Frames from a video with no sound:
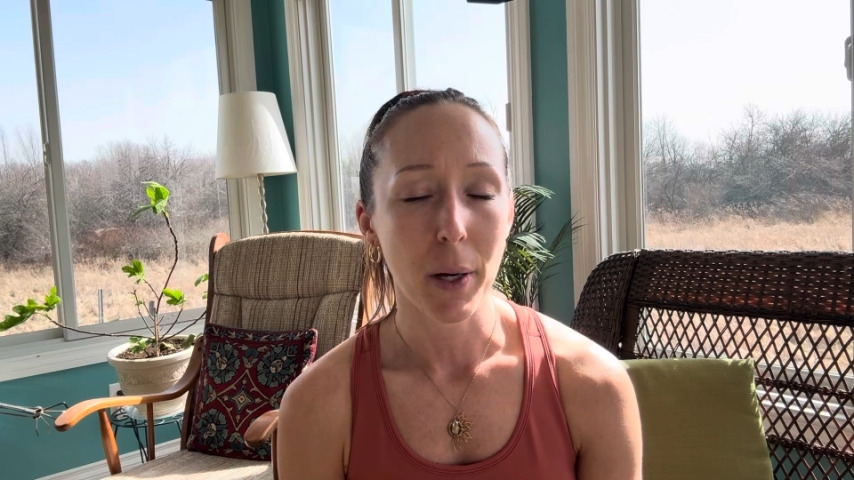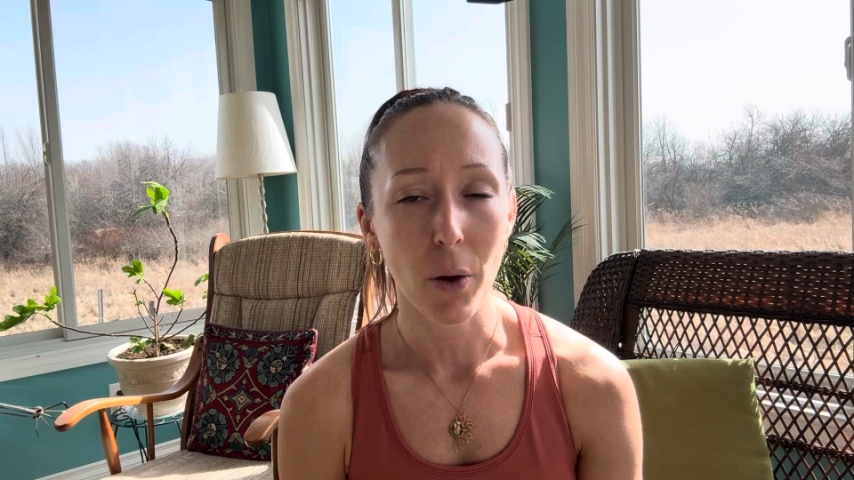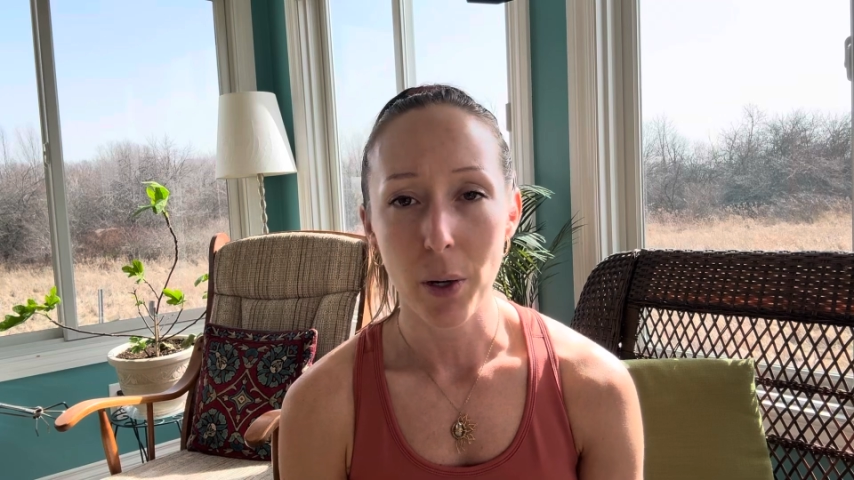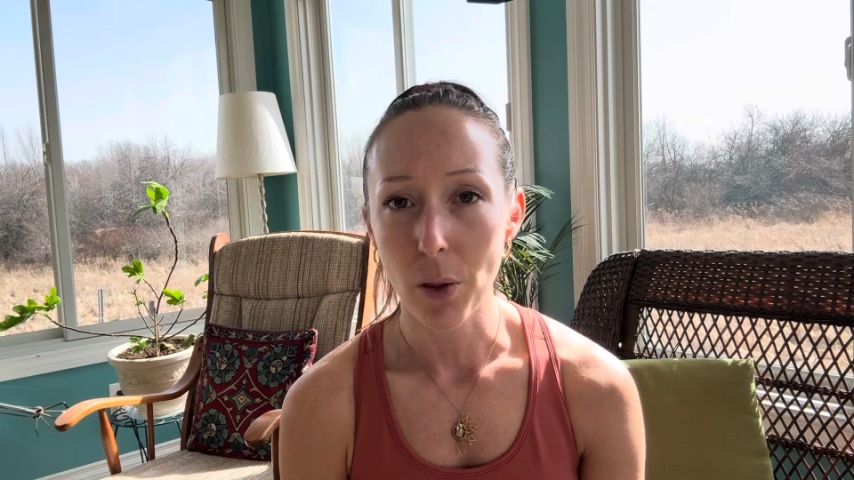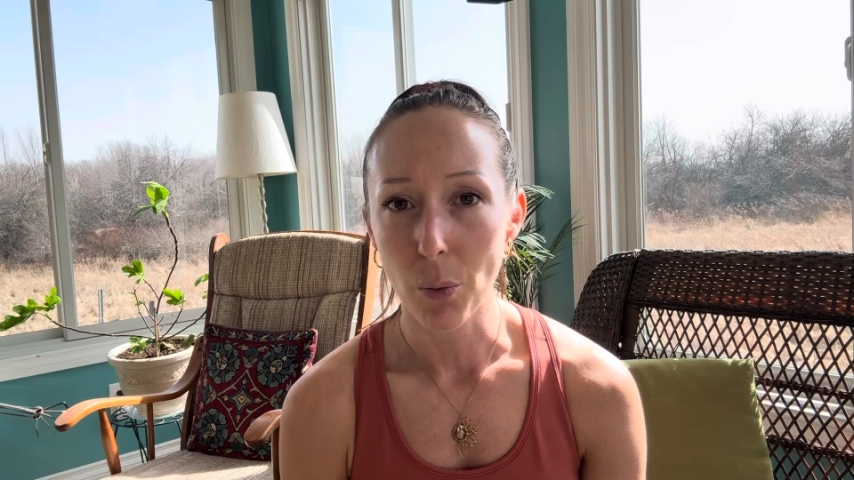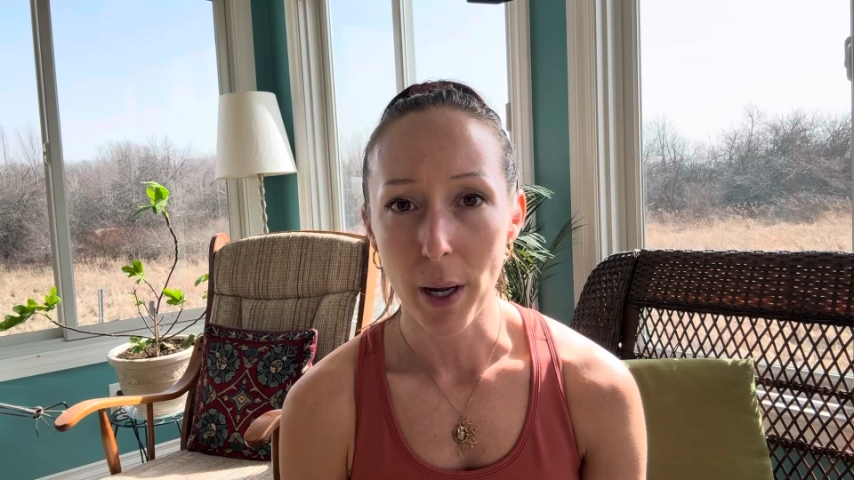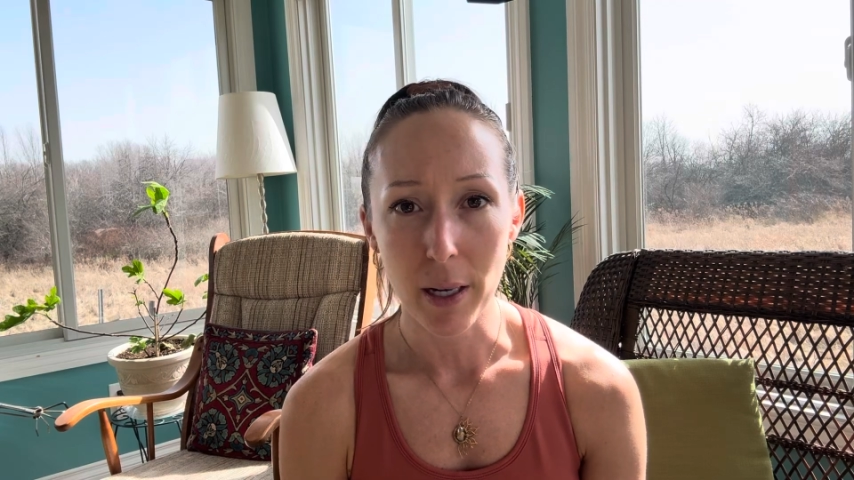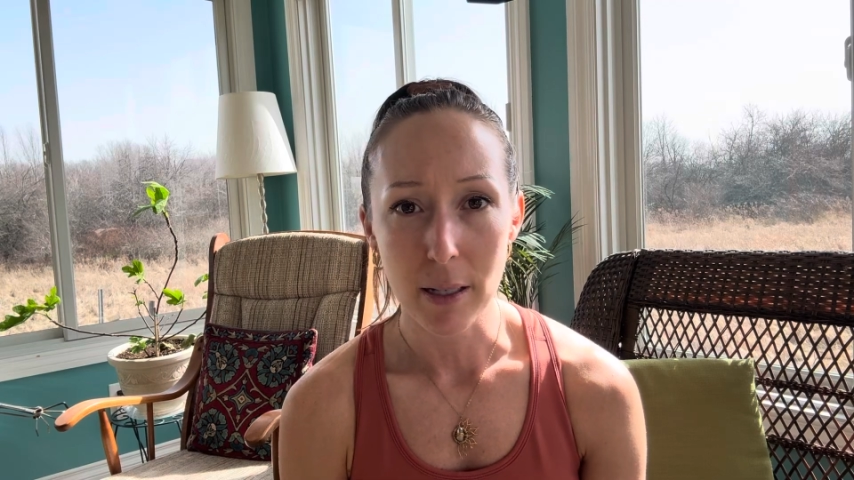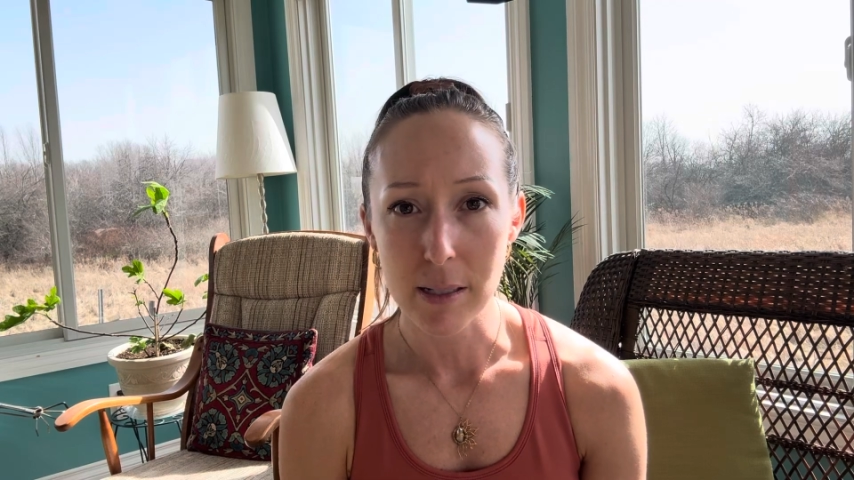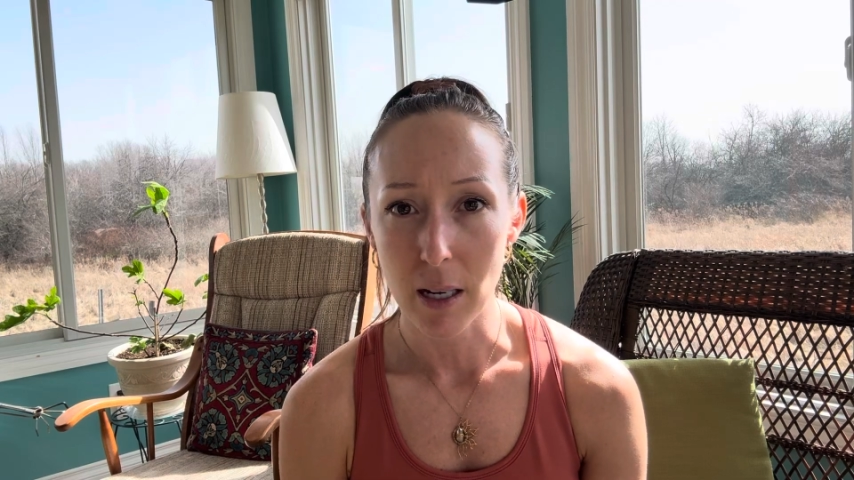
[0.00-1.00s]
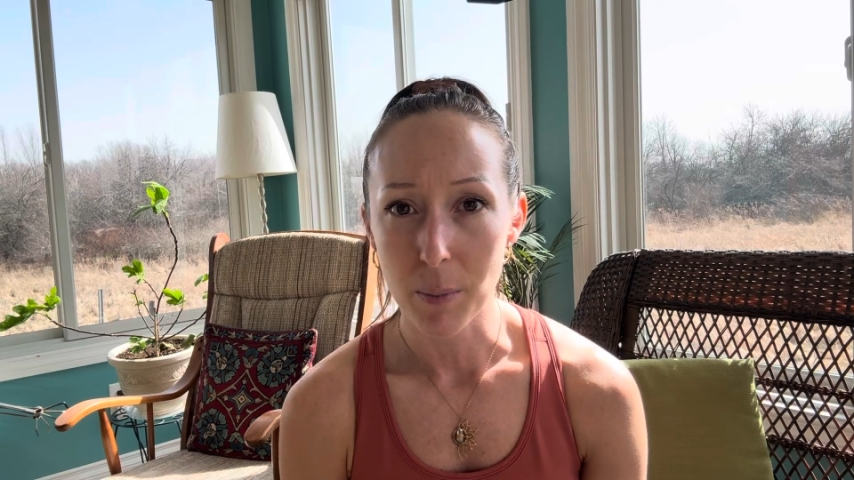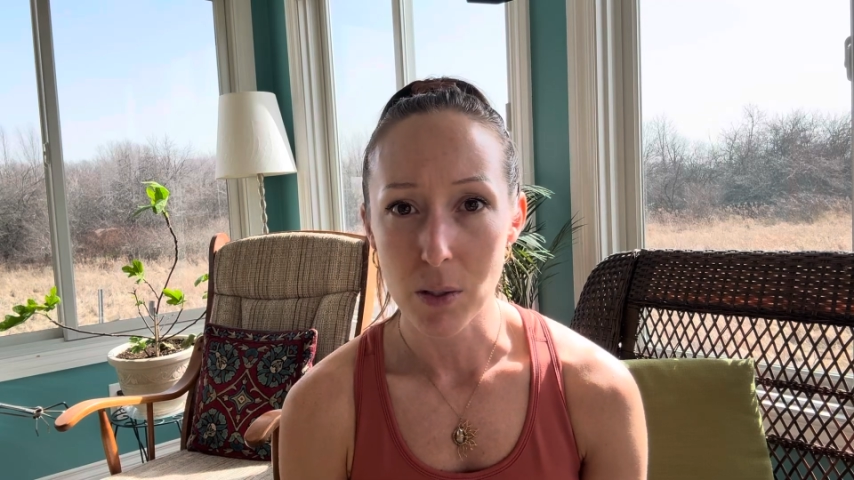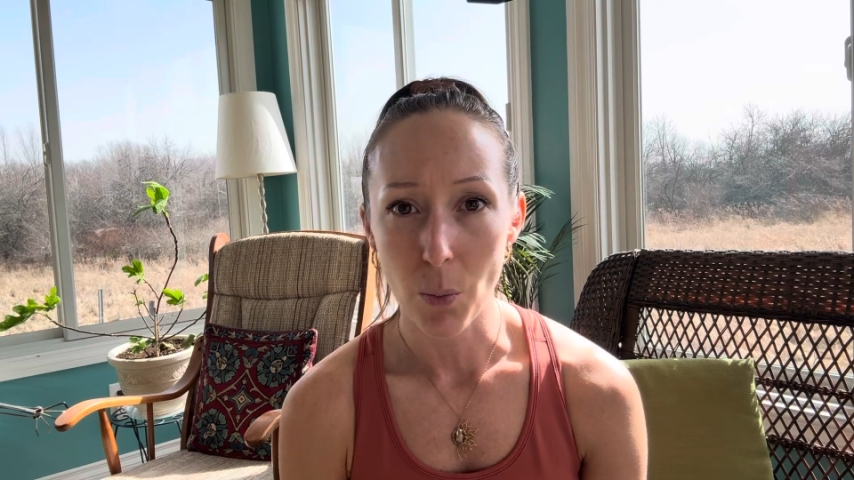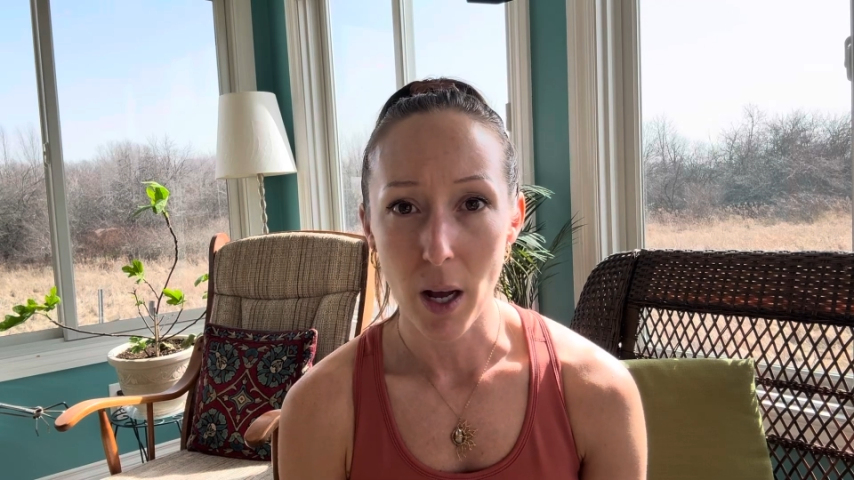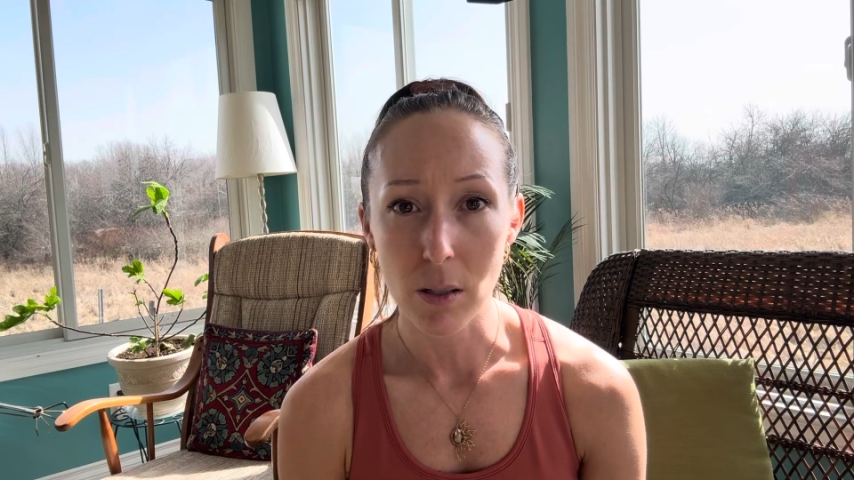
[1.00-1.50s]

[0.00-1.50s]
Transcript: go into the written exam as well.